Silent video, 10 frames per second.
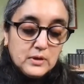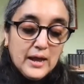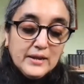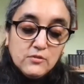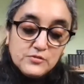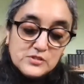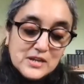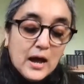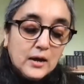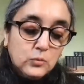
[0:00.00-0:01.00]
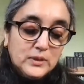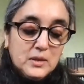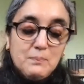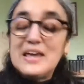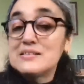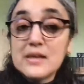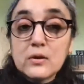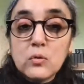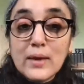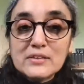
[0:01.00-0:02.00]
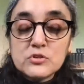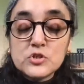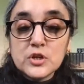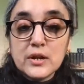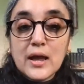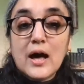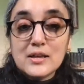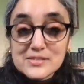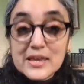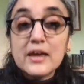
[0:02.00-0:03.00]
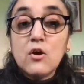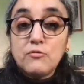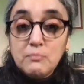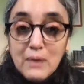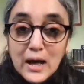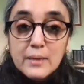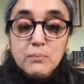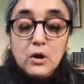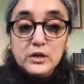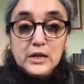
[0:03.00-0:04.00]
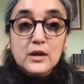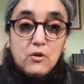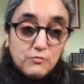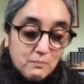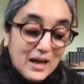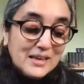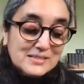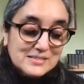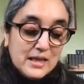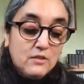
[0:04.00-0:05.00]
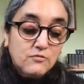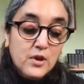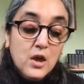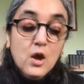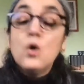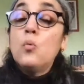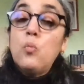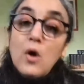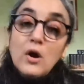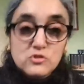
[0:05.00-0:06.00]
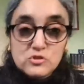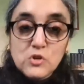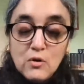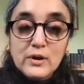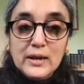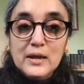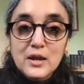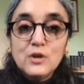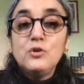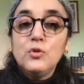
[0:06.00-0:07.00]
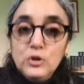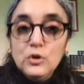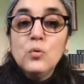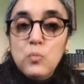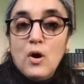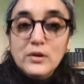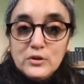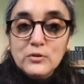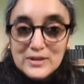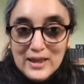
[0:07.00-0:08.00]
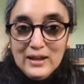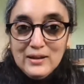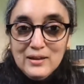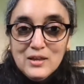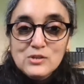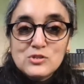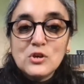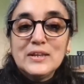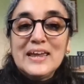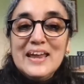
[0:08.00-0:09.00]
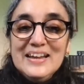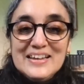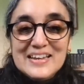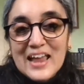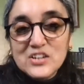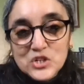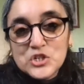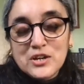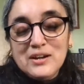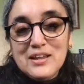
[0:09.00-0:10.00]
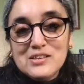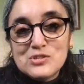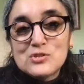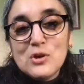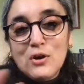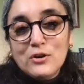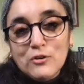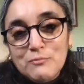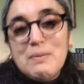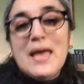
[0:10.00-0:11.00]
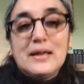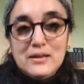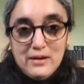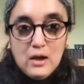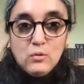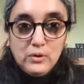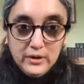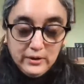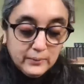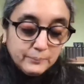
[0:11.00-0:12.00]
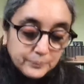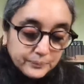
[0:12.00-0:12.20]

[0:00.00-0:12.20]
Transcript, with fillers: kind of start with the basic question asking of my body of myself what story do you want to tell so the intention is sort of backgrounded